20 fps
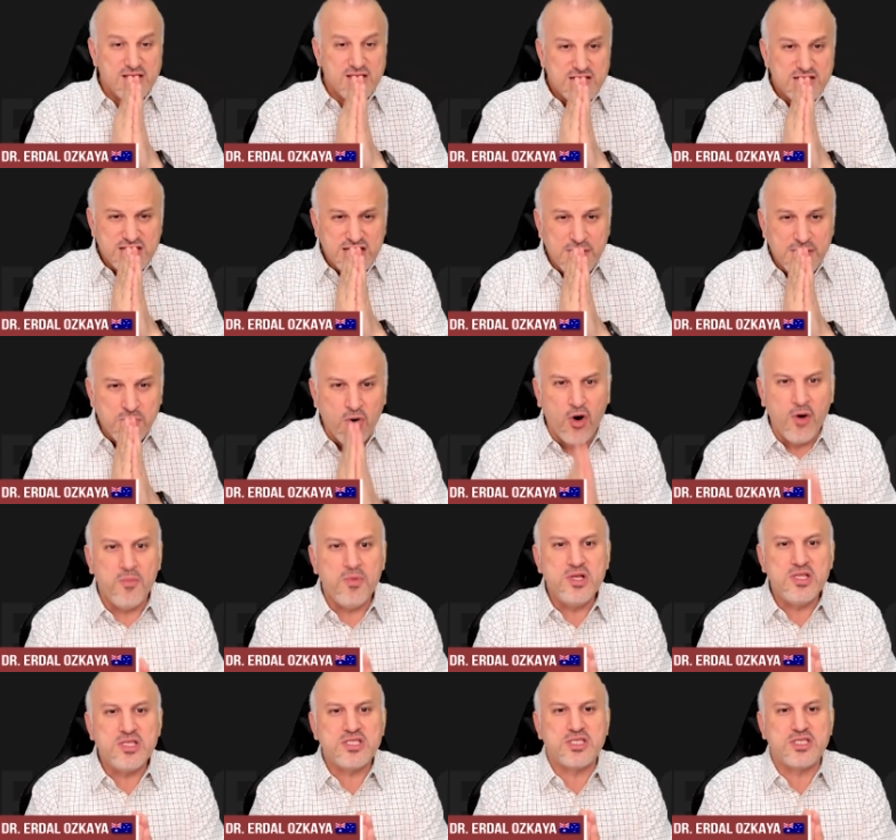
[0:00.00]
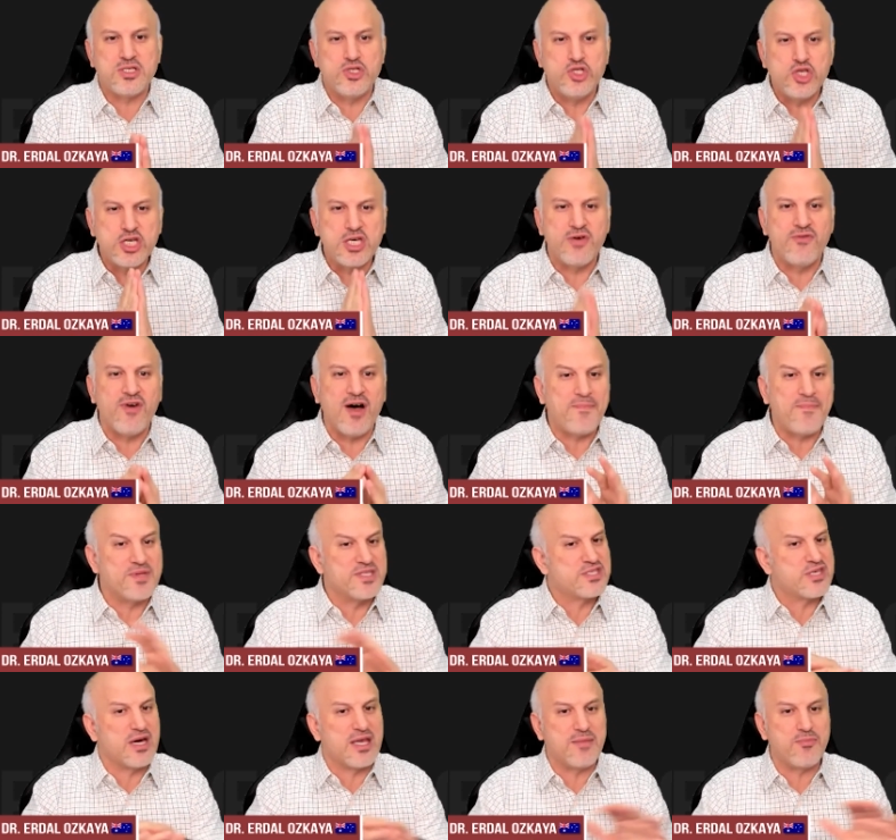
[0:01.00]
the moment you give up, it's
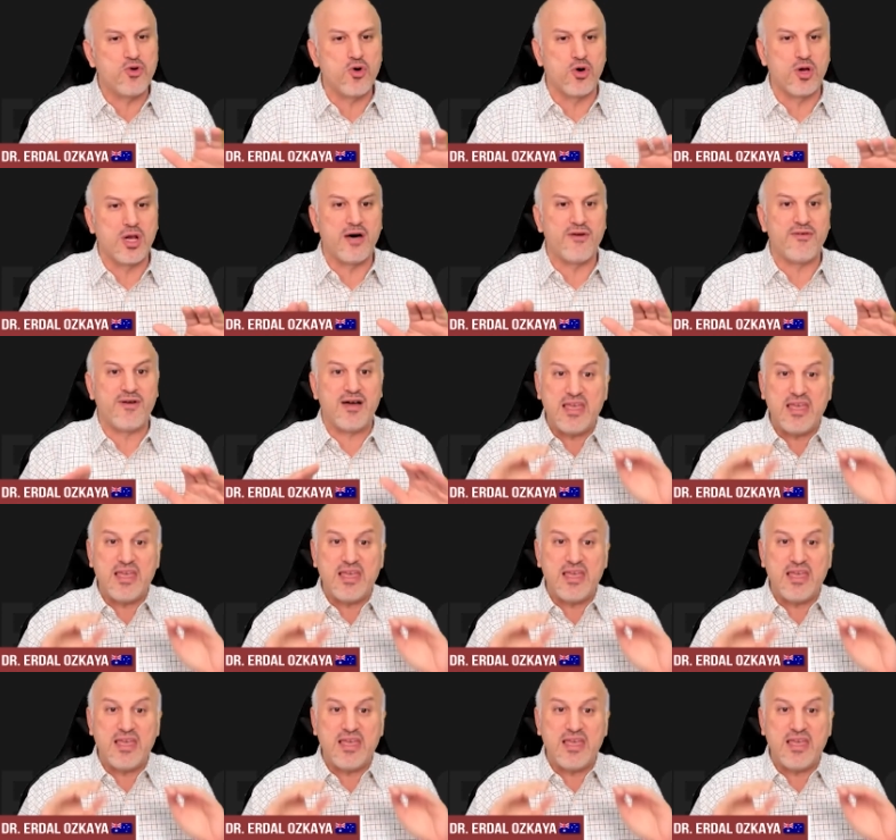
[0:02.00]
gonna be all over.